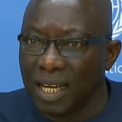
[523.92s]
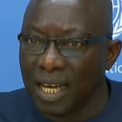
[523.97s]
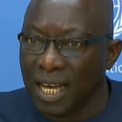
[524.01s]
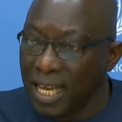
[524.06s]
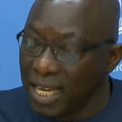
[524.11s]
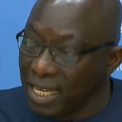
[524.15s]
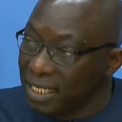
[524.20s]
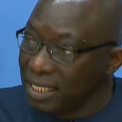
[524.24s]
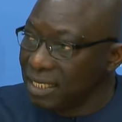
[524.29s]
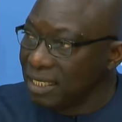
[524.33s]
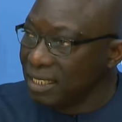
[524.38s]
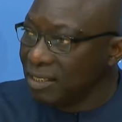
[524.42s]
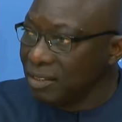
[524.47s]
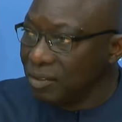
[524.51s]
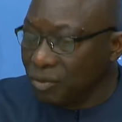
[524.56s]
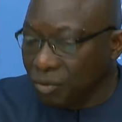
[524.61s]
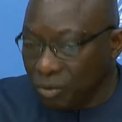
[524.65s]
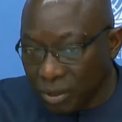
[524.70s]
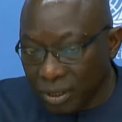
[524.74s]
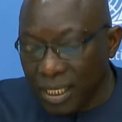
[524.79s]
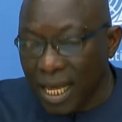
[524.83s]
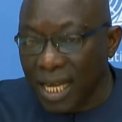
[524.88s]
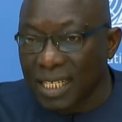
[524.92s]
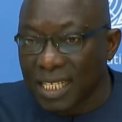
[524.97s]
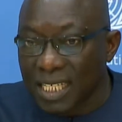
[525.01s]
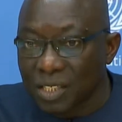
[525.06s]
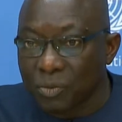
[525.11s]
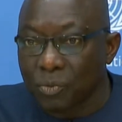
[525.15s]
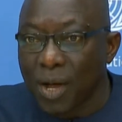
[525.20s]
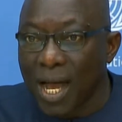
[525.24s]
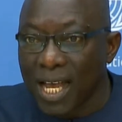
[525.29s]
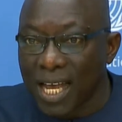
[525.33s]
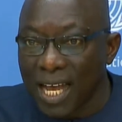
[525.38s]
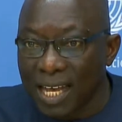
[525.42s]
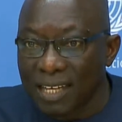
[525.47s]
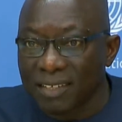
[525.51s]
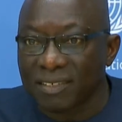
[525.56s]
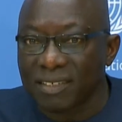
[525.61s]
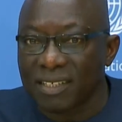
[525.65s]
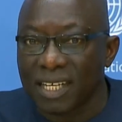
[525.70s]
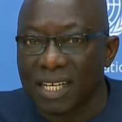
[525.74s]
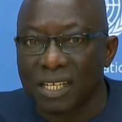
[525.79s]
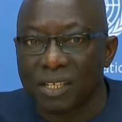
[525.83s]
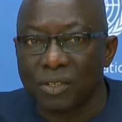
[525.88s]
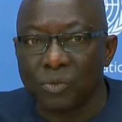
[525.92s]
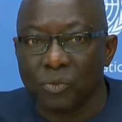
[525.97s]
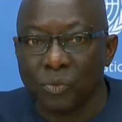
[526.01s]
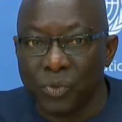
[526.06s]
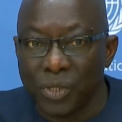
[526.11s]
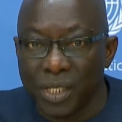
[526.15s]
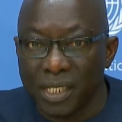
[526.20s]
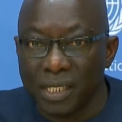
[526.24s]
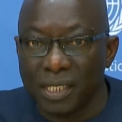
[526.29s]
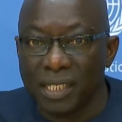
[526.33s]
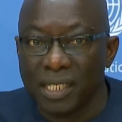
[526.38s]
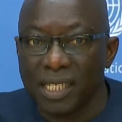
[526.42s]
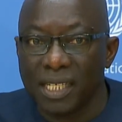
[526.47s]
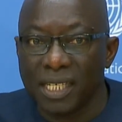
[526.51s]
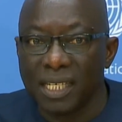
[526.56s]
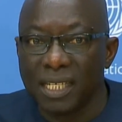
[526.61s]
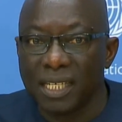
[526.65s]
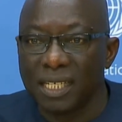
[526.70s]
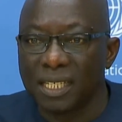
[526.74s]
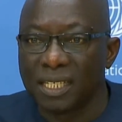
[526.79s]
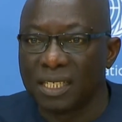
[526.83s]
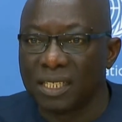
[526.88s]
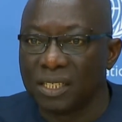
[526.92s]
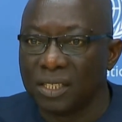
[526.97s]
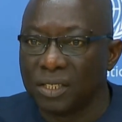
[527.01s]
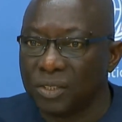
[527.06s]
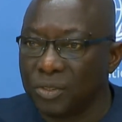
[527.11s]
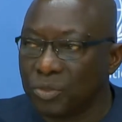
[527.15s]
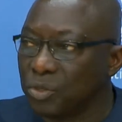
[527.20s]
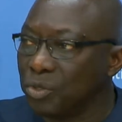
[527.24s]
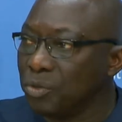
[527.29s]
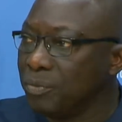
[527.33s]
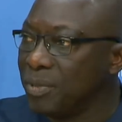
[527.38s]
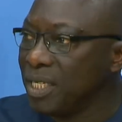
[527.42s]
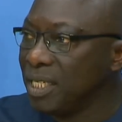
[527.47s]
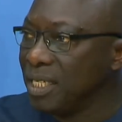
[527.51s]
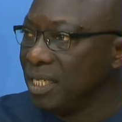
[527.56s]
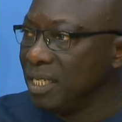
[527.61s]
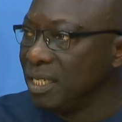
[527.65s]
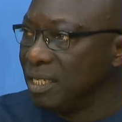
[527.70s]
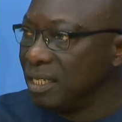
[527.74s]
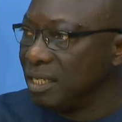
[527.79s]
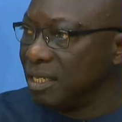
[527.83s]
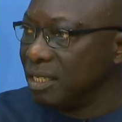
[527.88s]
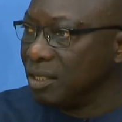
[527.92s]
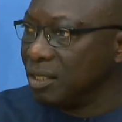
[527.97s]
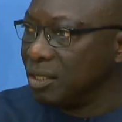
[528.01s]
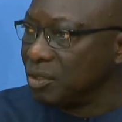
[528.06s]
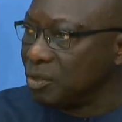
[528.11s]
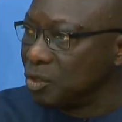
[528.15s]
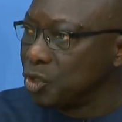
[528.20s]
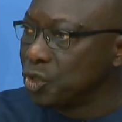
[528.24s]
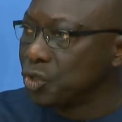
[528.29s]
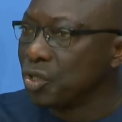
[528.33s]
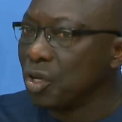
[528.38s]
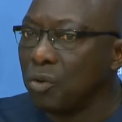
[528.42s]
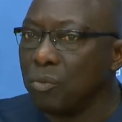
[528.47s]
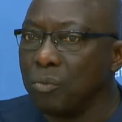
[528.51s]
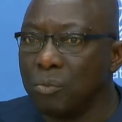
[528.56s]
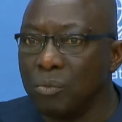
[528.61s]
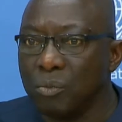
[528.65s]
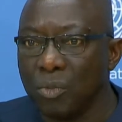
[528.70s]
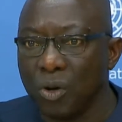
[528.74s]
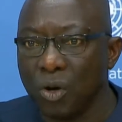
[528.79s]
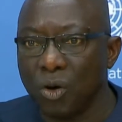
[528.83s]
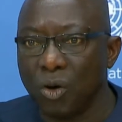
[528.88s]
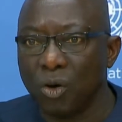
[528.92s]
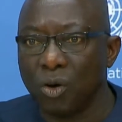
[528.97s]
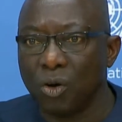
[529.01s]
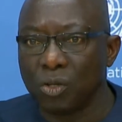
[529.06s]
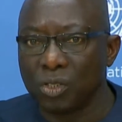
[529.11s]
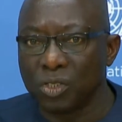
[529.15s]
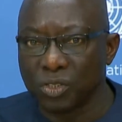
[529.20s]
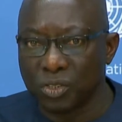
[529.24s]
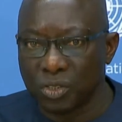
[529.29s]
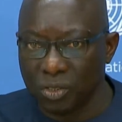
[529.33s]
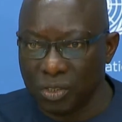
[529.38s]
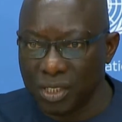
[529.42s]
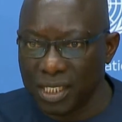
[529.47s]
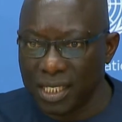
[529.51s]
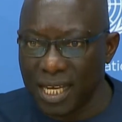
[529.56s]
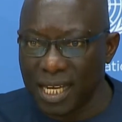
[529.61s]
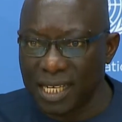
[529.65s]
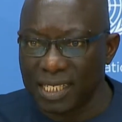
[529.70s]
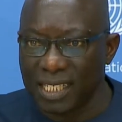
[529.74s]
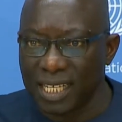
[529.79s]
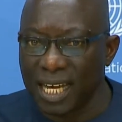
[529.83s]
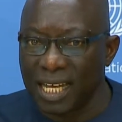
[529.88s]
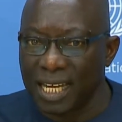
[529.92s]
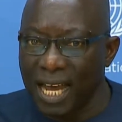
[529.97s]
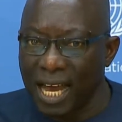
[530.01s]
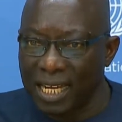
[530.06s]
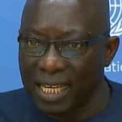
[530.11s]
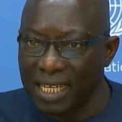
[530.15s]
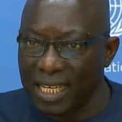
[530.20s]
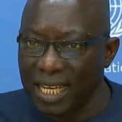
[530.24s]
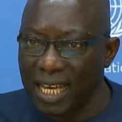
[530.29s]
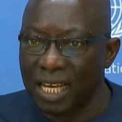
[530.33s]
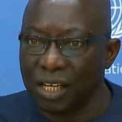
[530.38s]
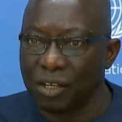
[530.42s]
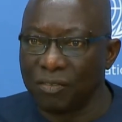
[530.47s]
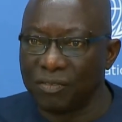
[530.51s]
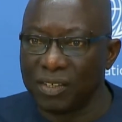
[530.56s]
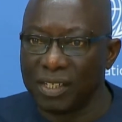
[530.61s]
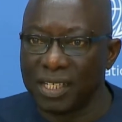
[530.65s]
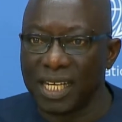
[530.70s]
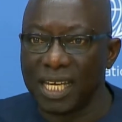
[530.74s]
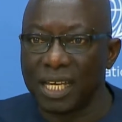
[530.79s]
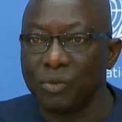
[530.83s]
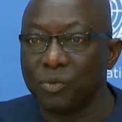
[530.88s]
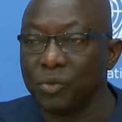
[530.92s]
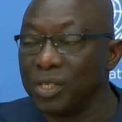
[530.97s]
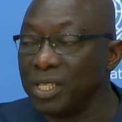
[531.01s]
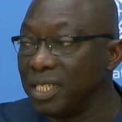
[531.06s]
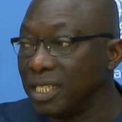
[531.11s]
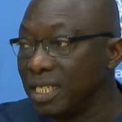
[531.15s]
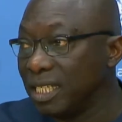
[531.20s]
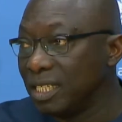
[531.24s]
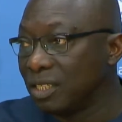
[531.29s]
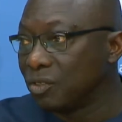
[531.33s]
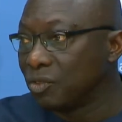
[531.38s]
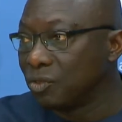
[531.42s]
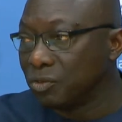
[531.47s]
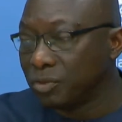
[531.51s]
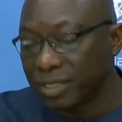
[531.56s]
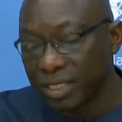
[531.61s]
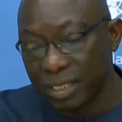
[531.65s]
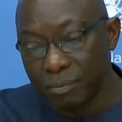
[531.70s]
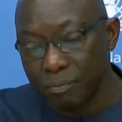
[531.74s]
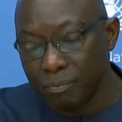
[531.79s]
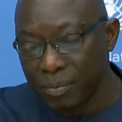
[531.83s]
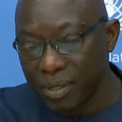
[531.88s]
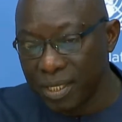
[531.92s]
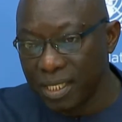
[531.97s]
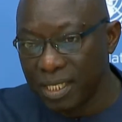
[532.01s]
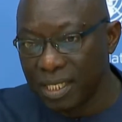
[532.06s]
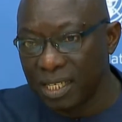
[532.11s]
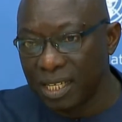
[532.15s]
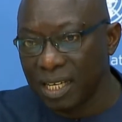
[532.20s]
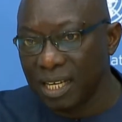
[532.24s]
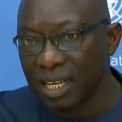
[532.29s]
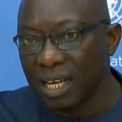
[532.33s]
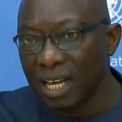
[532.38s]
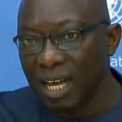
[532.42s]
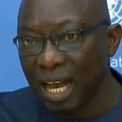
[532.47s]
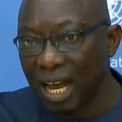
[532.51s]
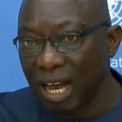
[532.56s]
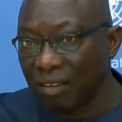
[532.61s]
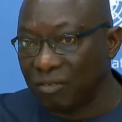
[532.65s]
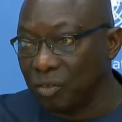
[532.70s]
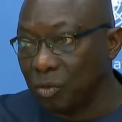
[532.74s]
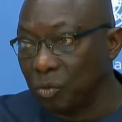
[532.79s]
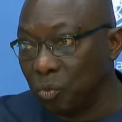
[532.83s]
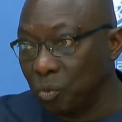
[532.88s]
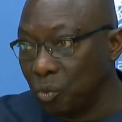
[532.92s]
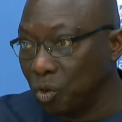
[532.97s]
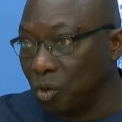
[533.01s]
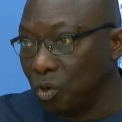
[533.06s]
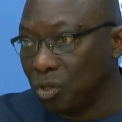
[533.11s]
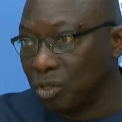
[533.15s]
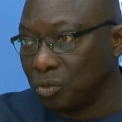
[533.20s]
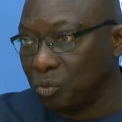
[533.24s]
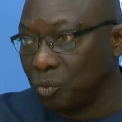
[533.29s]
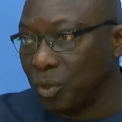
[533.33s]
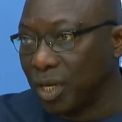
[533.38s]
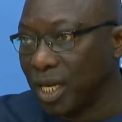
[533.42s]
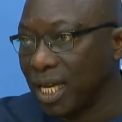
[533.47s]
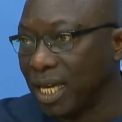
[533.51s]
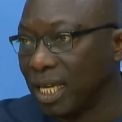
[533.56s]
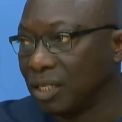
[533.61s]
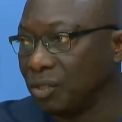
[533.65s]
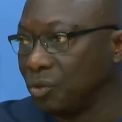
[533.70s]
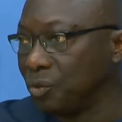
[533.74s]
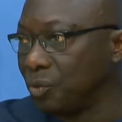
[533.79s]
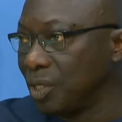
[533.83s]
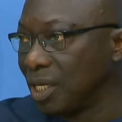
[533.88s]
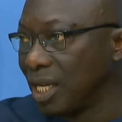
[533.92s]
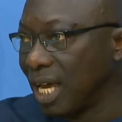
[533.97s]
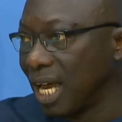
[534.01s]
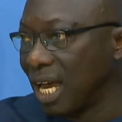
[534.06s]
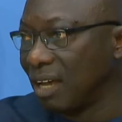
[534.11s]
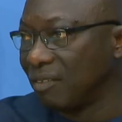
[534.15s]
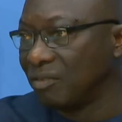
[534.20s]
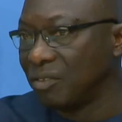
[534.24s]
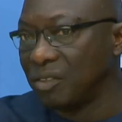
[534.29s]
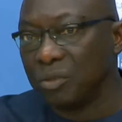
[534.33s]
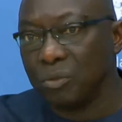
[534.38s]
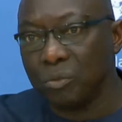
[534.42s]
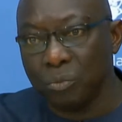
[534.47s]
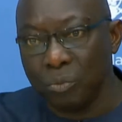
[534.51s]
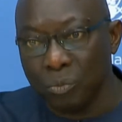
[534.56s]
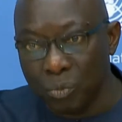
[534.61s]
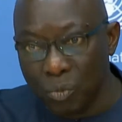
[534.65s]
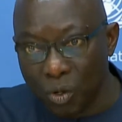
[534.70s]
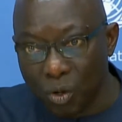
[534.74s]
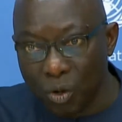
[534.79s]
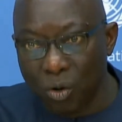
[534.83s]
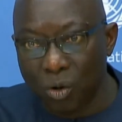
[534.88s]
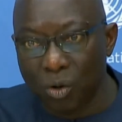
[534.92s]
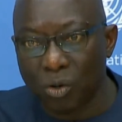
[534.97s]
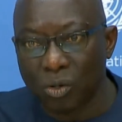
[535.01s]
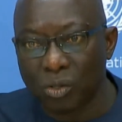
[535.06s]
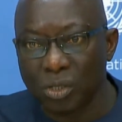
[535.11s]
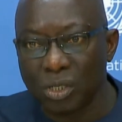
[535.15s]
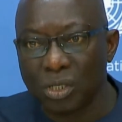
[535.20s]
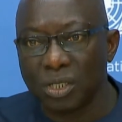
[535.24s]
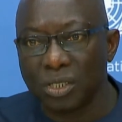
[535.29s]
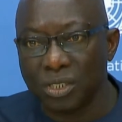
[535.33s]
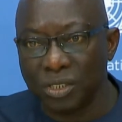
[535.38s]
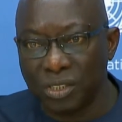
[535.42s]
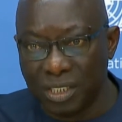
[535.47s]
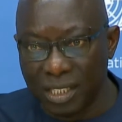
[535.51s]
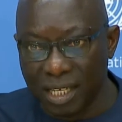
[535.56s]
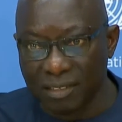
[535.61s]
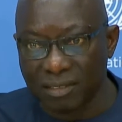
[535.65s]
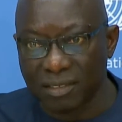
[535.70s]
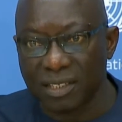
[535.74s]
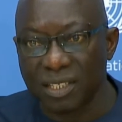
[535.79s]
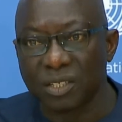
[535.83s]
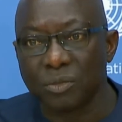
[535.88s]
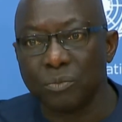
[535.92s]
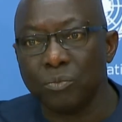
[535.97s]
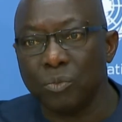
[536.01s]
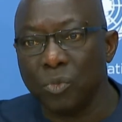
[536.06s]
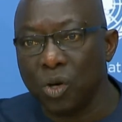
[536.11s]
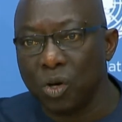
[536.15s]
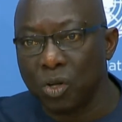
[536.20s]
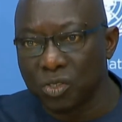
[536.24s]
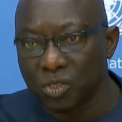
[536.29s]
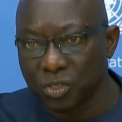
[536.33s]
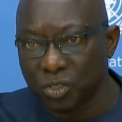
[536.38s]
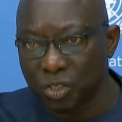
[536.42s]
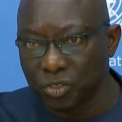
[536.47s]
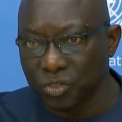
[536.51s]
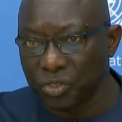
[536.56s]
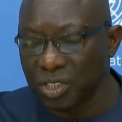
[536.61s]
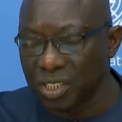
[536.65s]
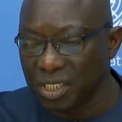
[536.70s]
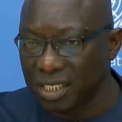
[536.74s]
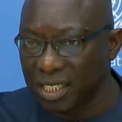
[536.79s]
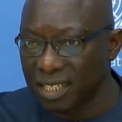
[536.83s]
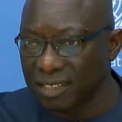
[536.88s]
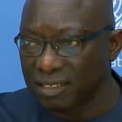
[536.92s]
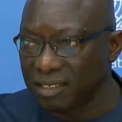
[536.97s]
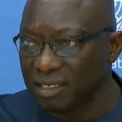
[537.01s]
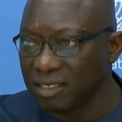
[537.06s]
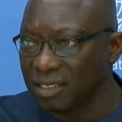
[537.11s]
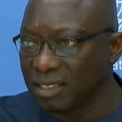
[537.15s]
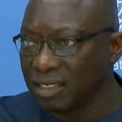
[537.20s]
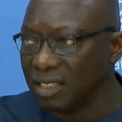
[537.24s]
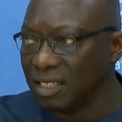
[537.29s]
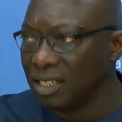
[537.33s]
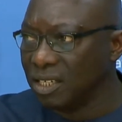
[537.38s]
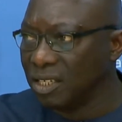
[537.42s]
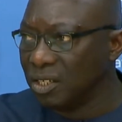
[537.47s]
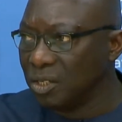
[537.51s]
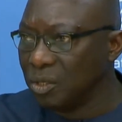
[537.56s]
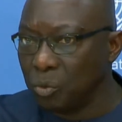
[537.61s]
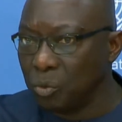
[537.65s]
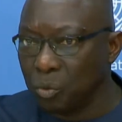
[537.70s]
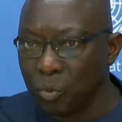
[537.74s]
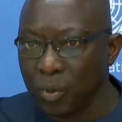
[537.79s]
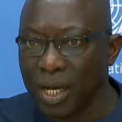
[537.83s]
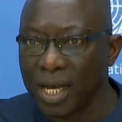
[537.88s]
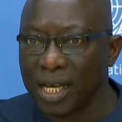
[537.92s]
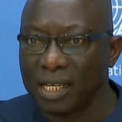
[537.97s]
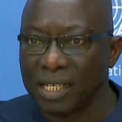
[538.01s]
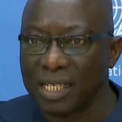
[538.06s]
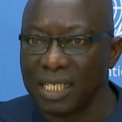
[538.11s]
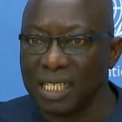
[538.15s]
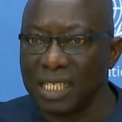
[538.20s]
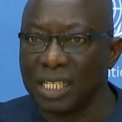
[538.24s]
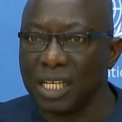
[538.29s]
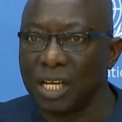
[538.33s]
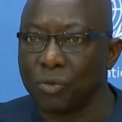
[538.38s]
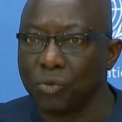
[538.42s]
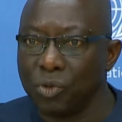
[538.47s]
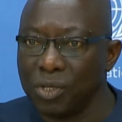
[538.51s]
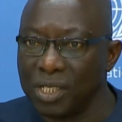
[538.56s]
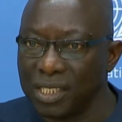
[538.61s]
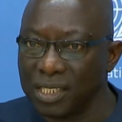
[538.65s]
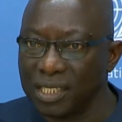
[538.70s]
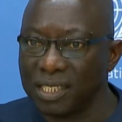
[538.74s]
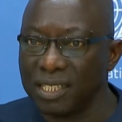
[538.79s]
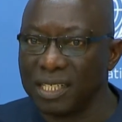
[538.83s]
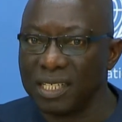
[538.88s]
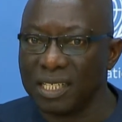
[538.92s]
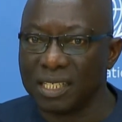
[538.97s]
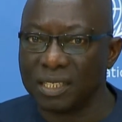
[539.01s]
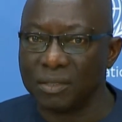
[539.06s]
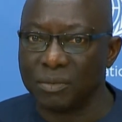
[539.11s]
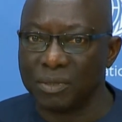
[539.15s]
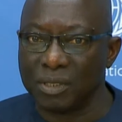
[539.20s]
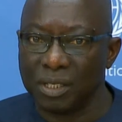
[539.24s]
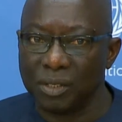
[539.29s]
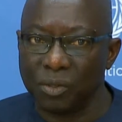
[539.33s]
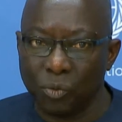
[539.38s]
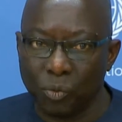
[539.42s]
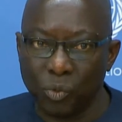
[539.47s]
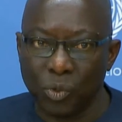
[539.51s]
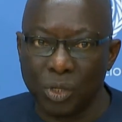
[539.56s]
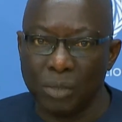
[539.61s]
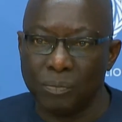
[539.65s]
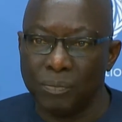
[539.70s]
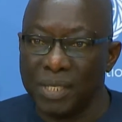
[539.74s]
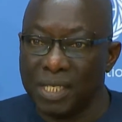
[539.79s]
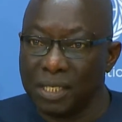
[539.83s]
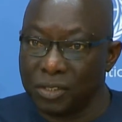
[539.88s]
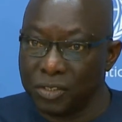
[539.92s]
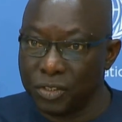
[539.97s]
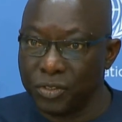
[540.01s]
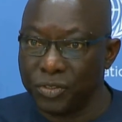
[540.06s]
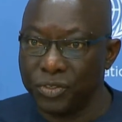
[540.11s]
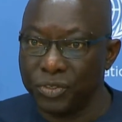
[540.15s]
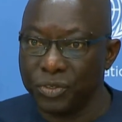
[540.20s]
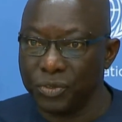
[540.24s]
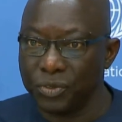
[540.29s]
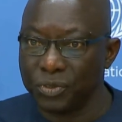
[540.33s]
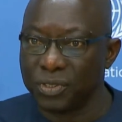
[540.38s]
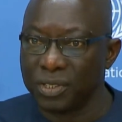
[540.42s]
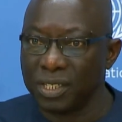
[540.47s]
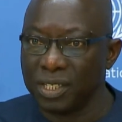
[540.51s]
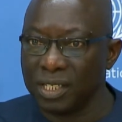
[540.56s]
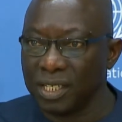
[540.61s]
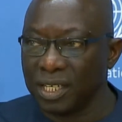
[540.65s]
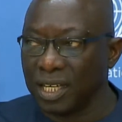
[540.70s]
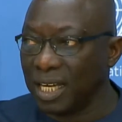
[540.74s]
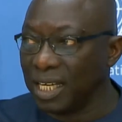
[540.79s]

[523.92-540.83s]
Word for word: And that is why I said we need to be to show more solidarity. And at the end of the day, we need to simply have a world where you will have more justice, more social justice, where the inequalities will be reduced.